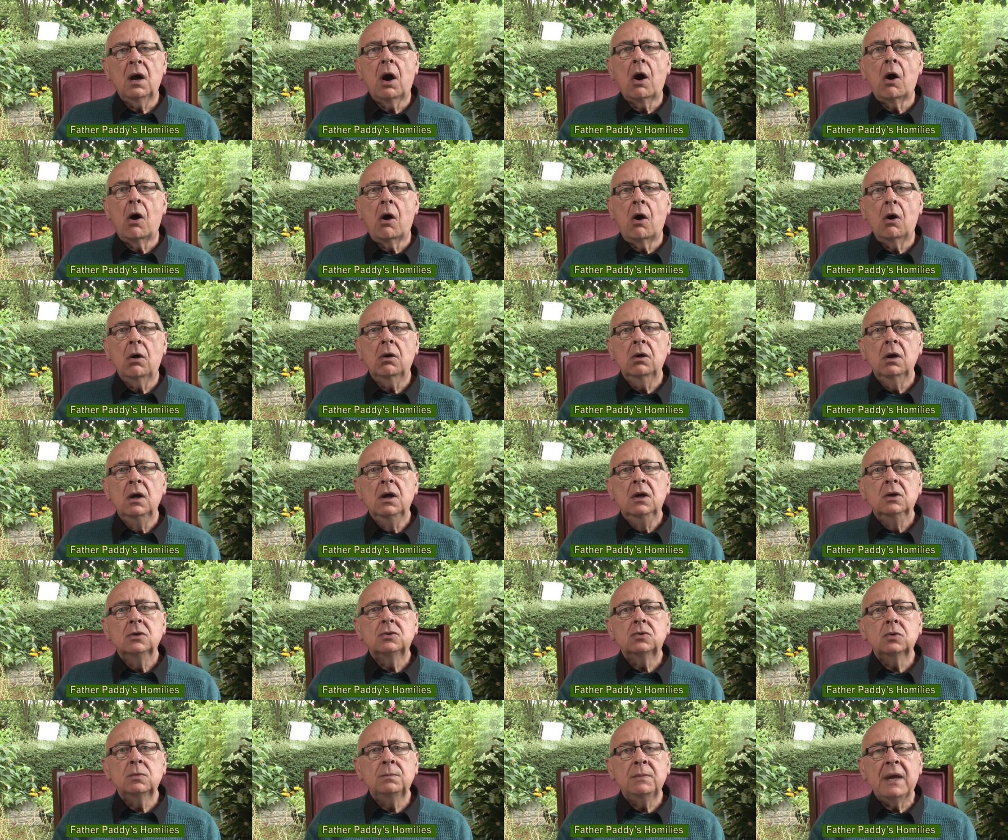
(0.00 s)
or
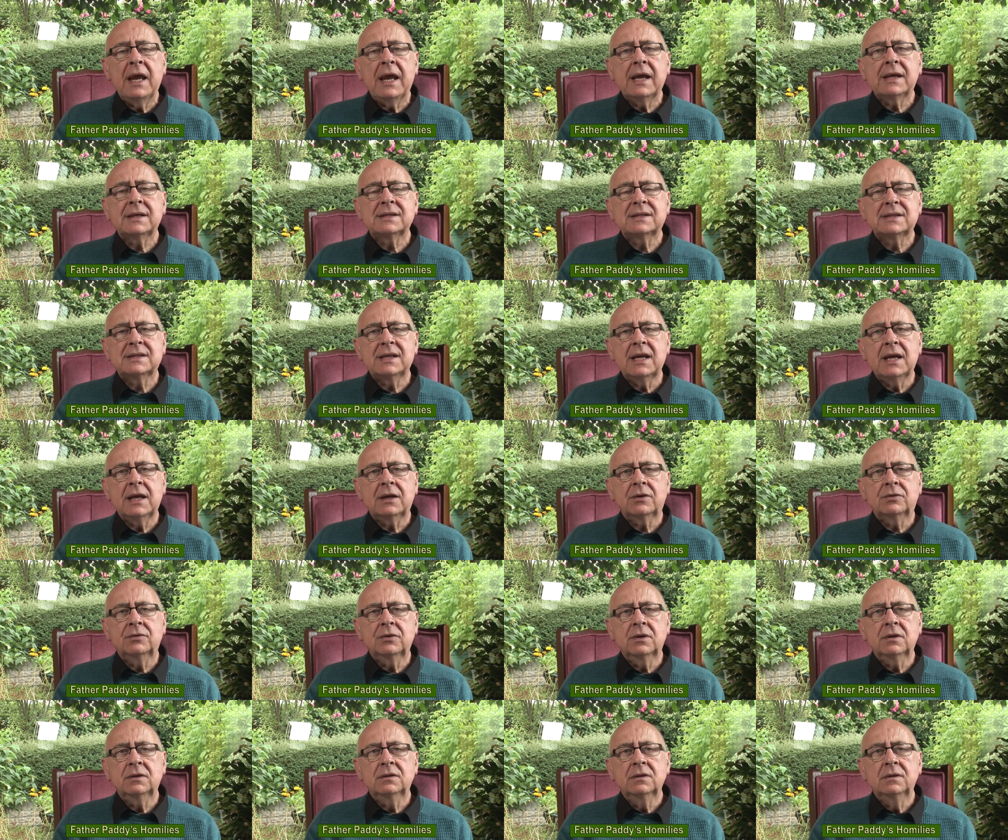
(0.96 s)
to make
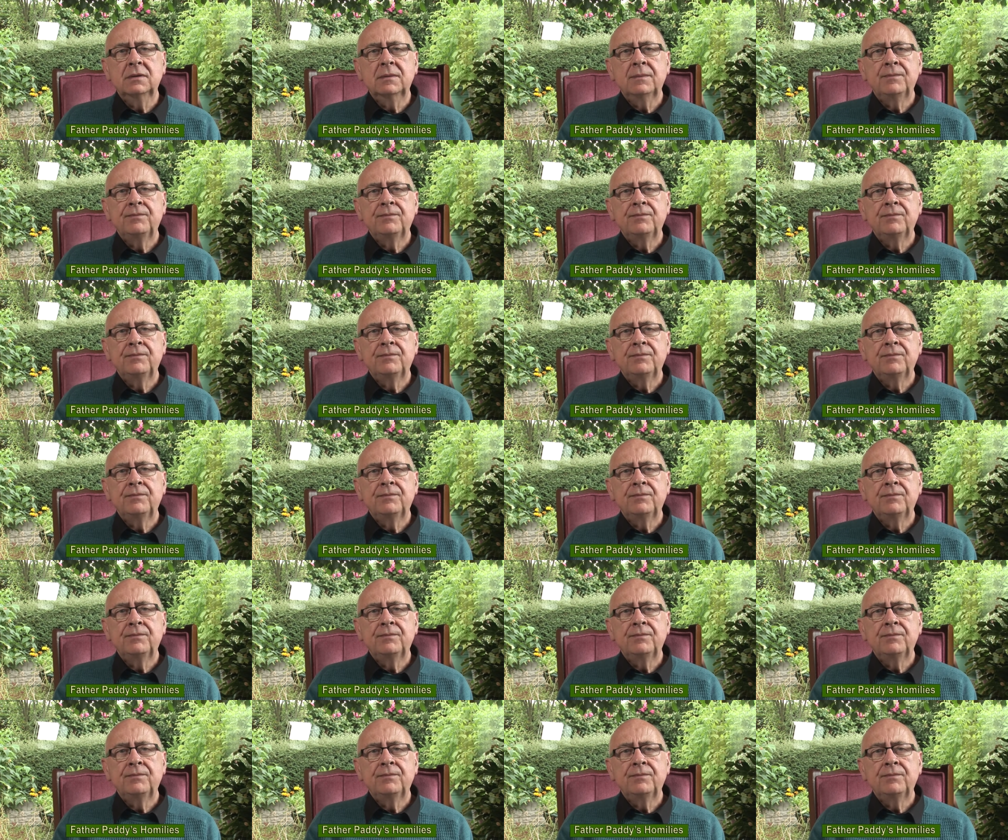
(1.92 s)
sacred.